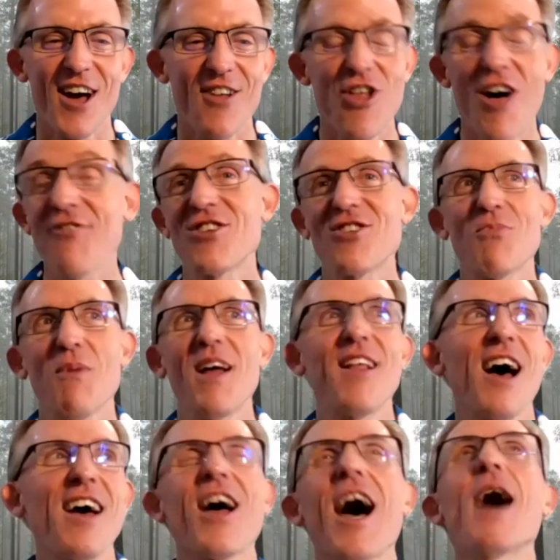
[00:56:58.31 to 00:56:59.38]
love to spend
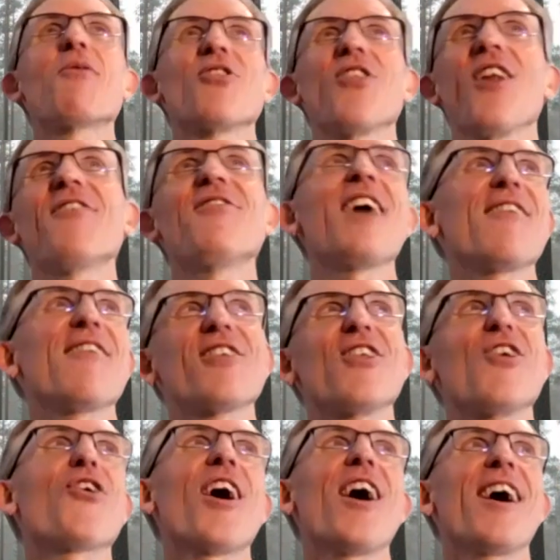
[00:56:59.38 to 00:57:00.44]
I would love to have a
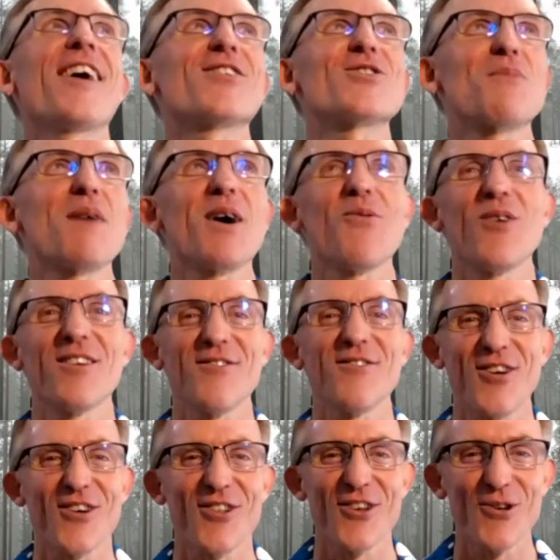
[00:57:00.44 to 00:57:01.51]
little cottage by one of
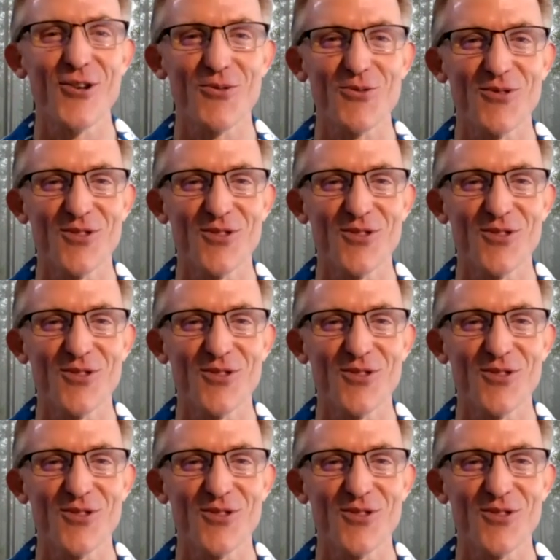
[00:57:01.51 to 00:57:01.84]
their little